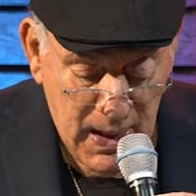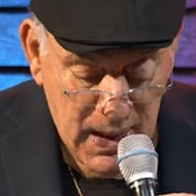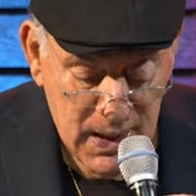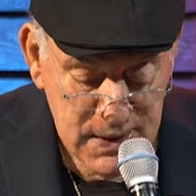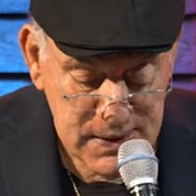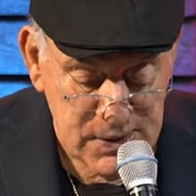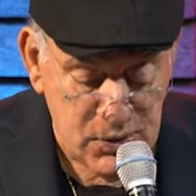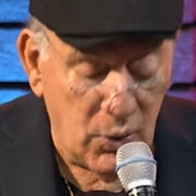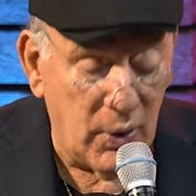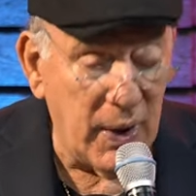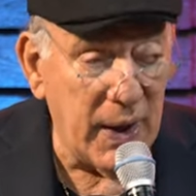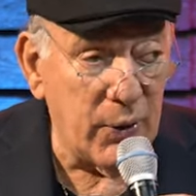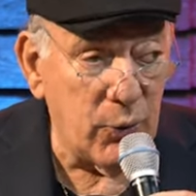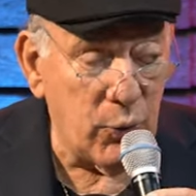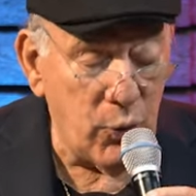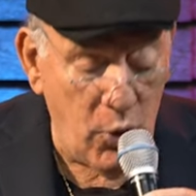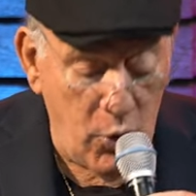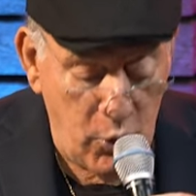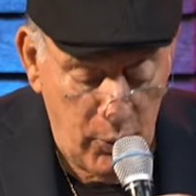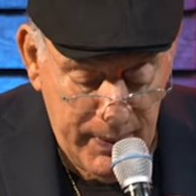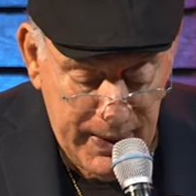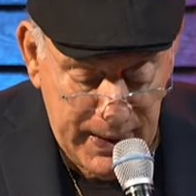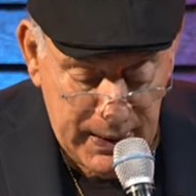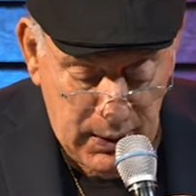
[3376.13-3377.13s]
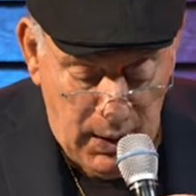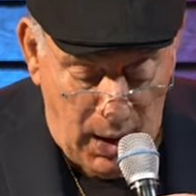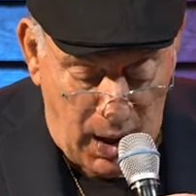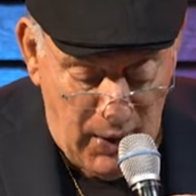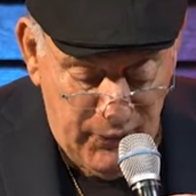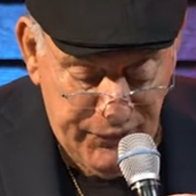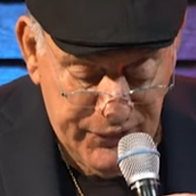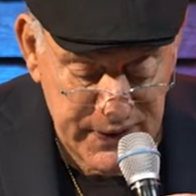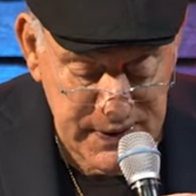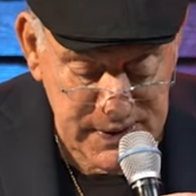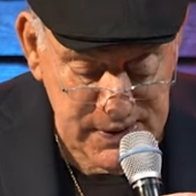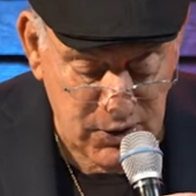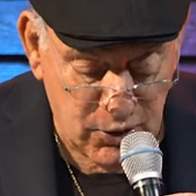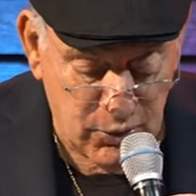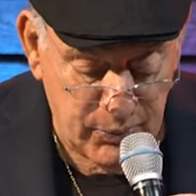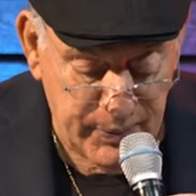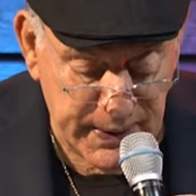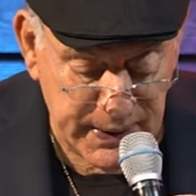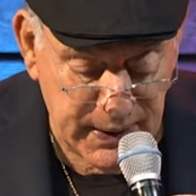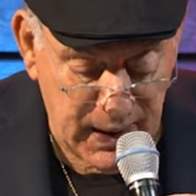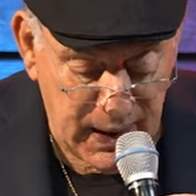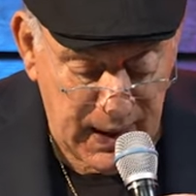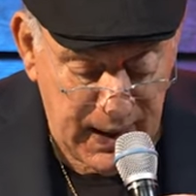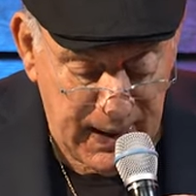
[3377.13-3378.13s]
So a Roman officer
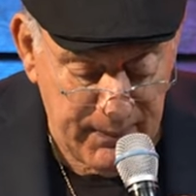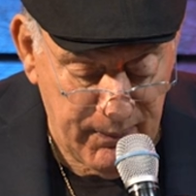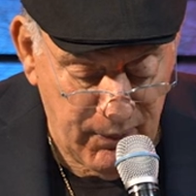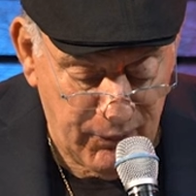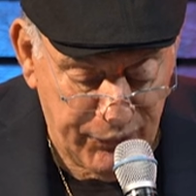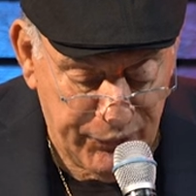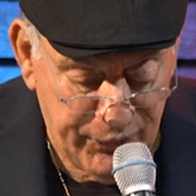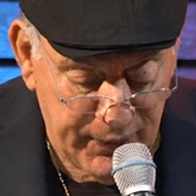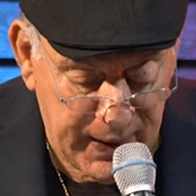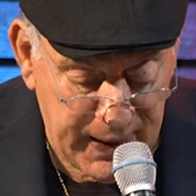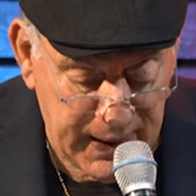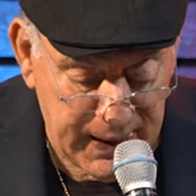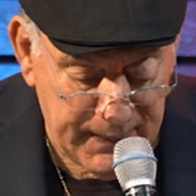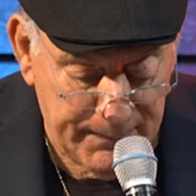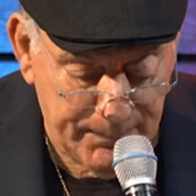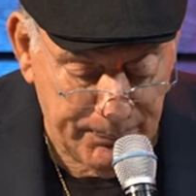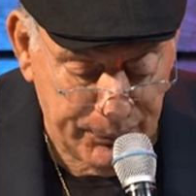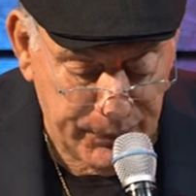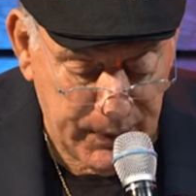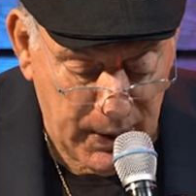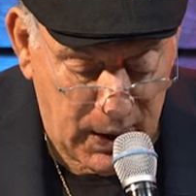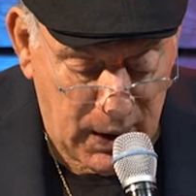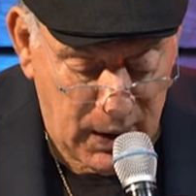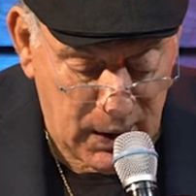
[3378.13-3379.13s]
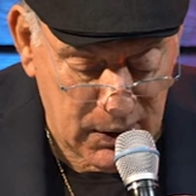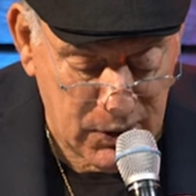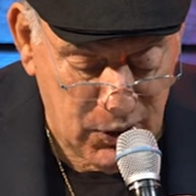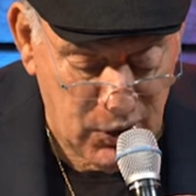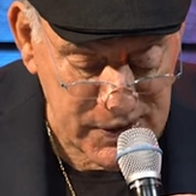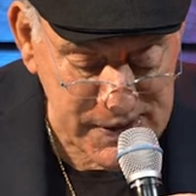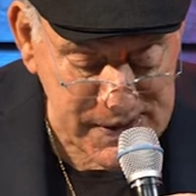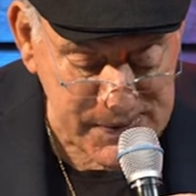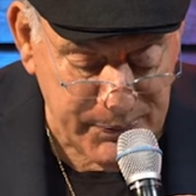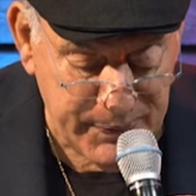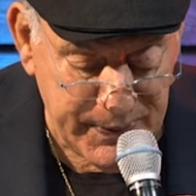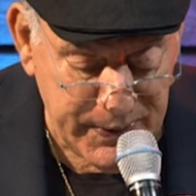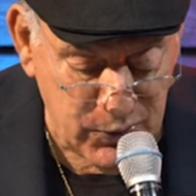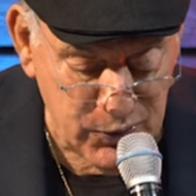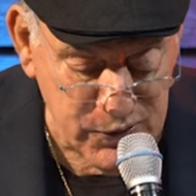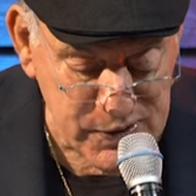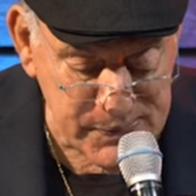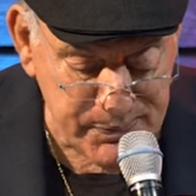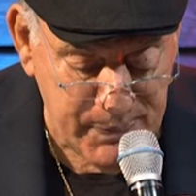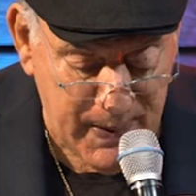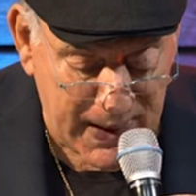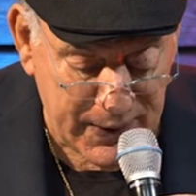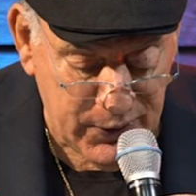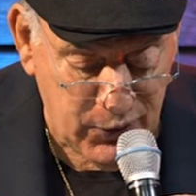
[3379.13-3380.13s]
by the name of Cospius
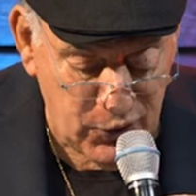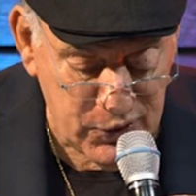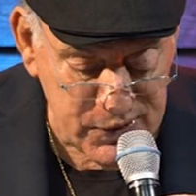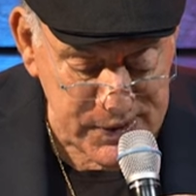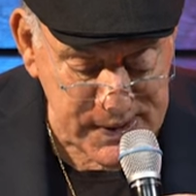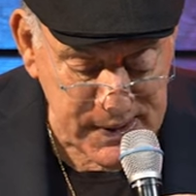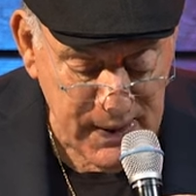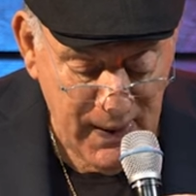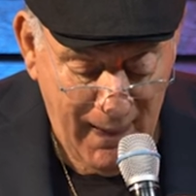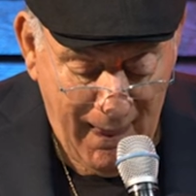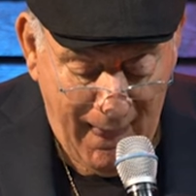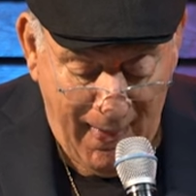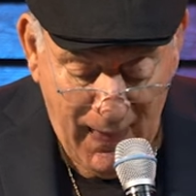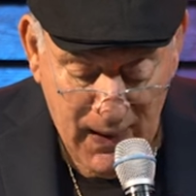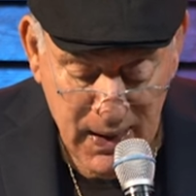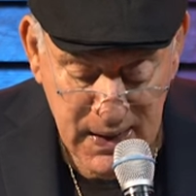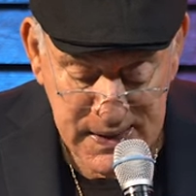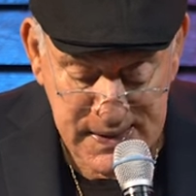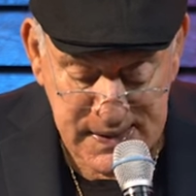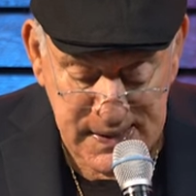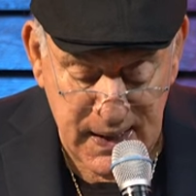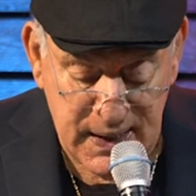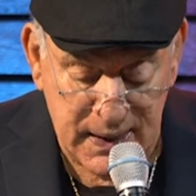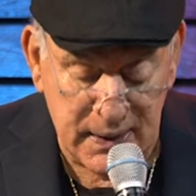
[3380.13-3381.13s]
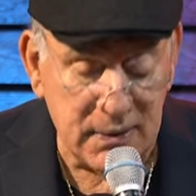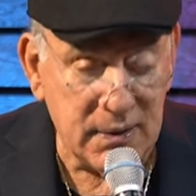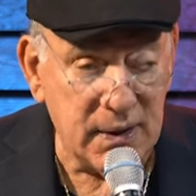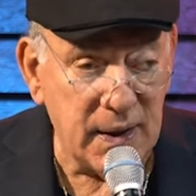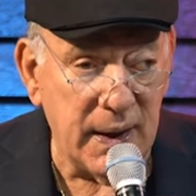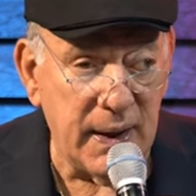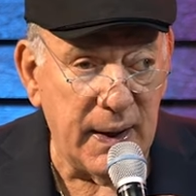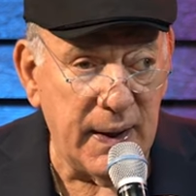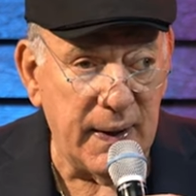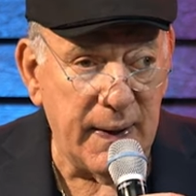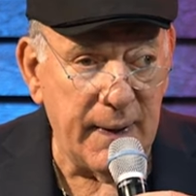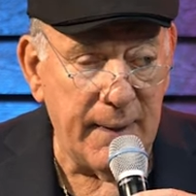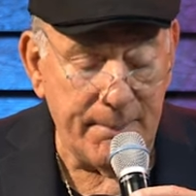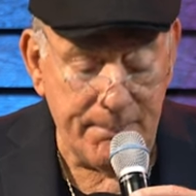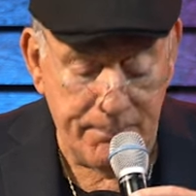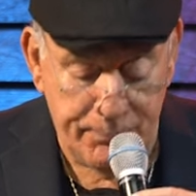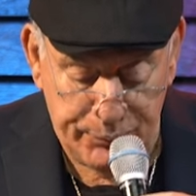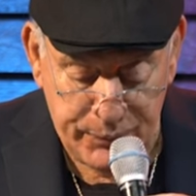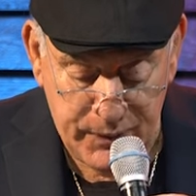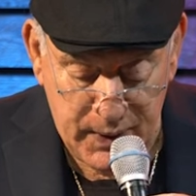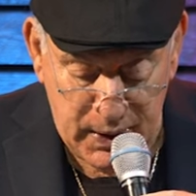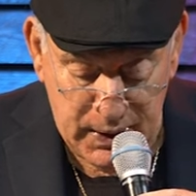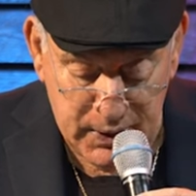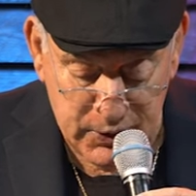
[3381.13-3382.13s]
Pados sent
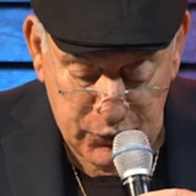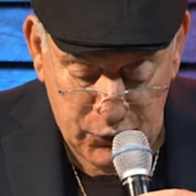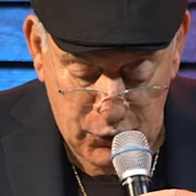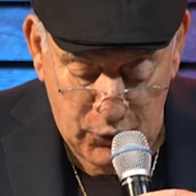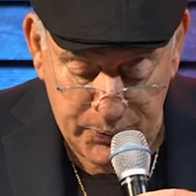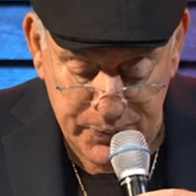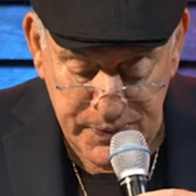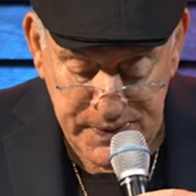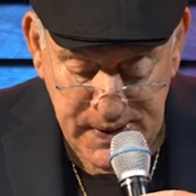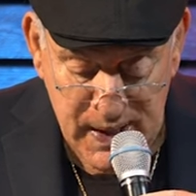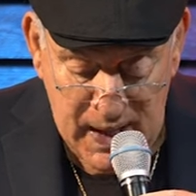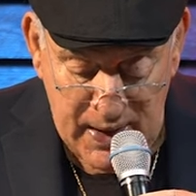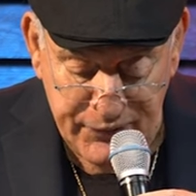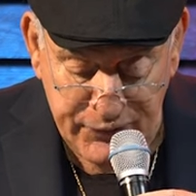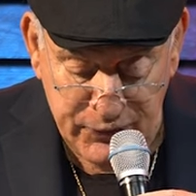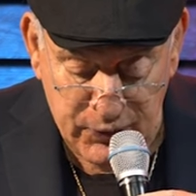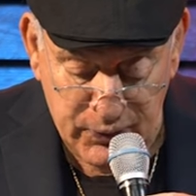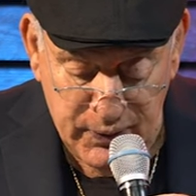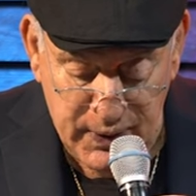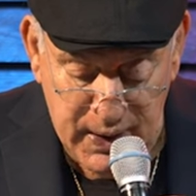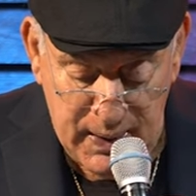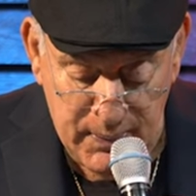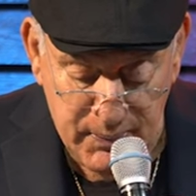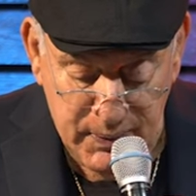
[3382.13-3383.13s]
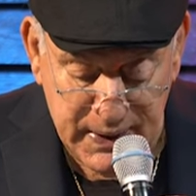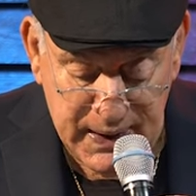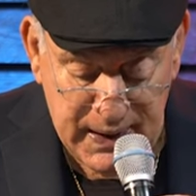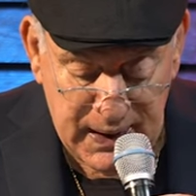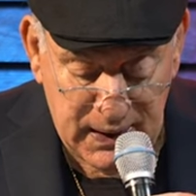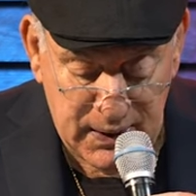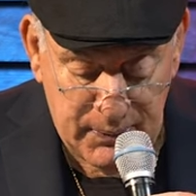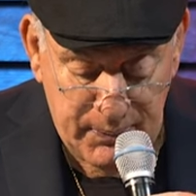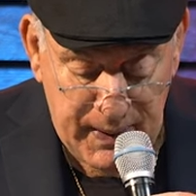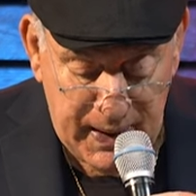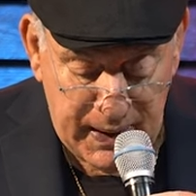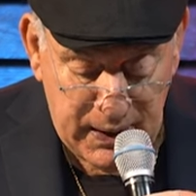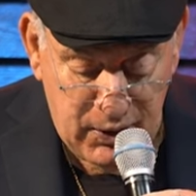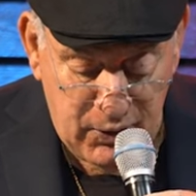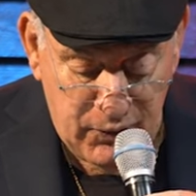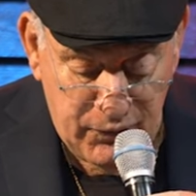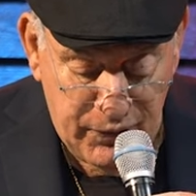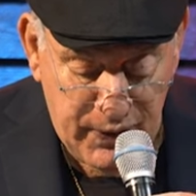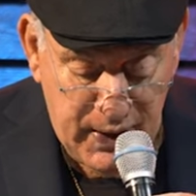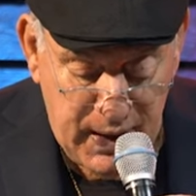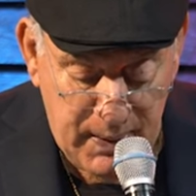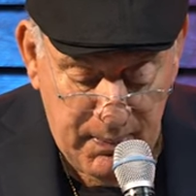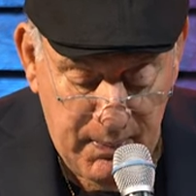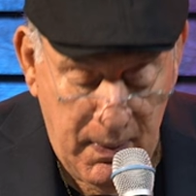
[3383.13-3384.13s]
troops after them, killed many of
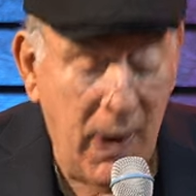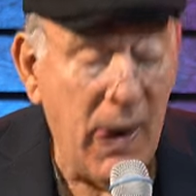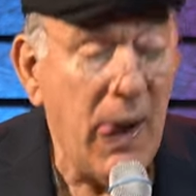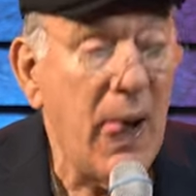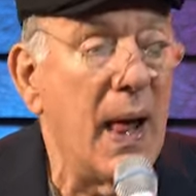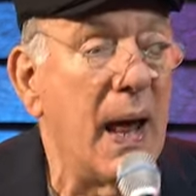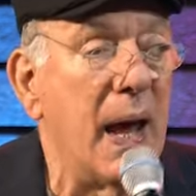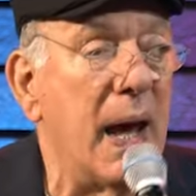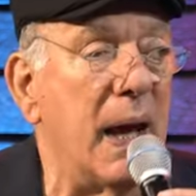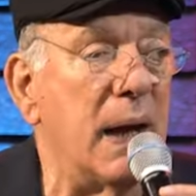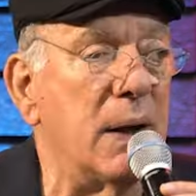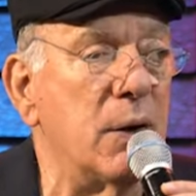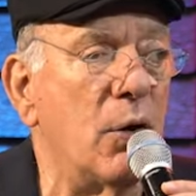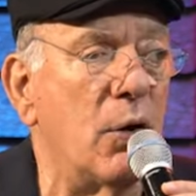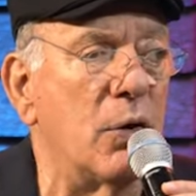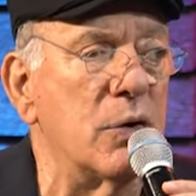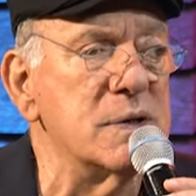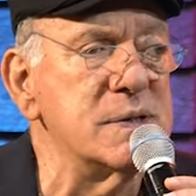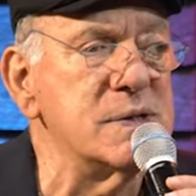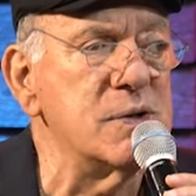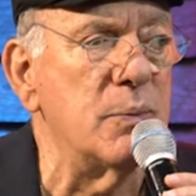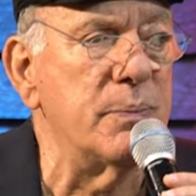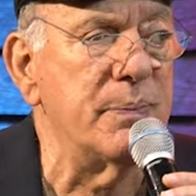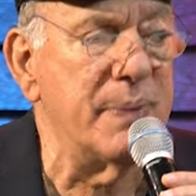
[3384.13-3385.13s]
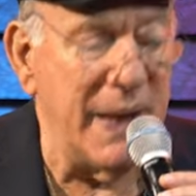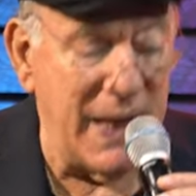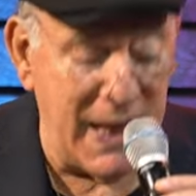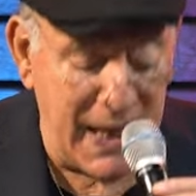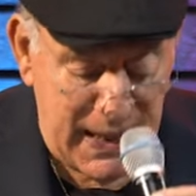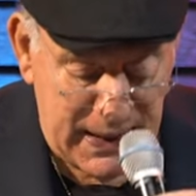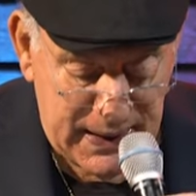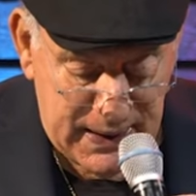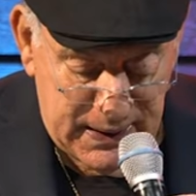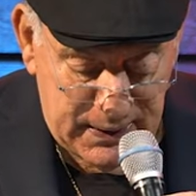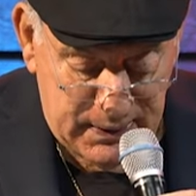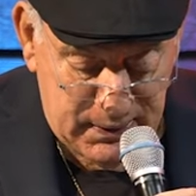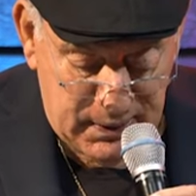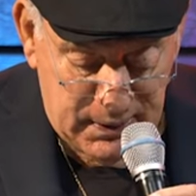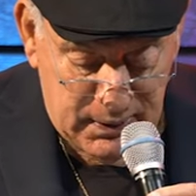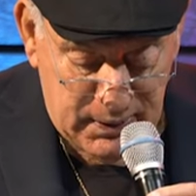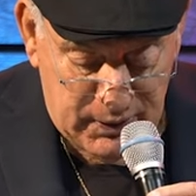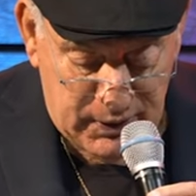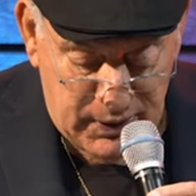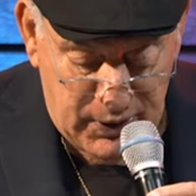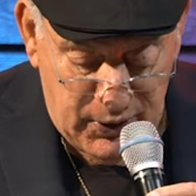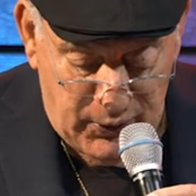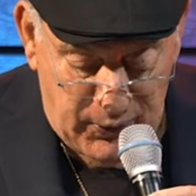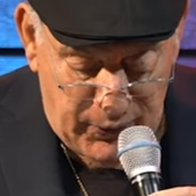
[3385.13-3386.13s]
them, and also beheaded
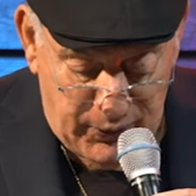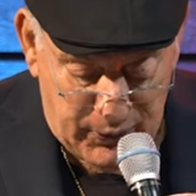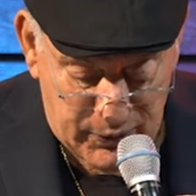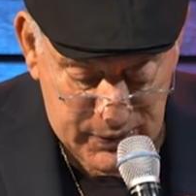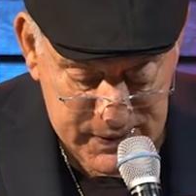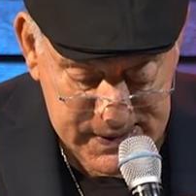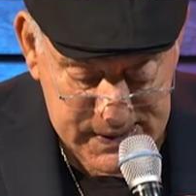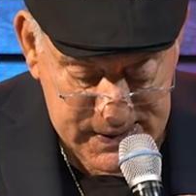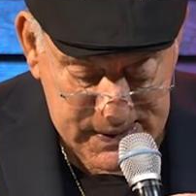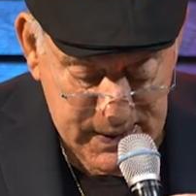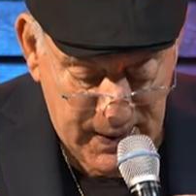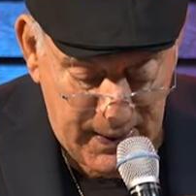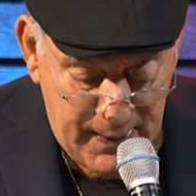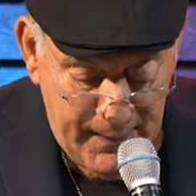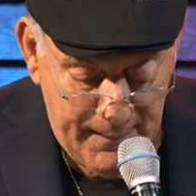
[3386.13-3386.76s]
Theudas.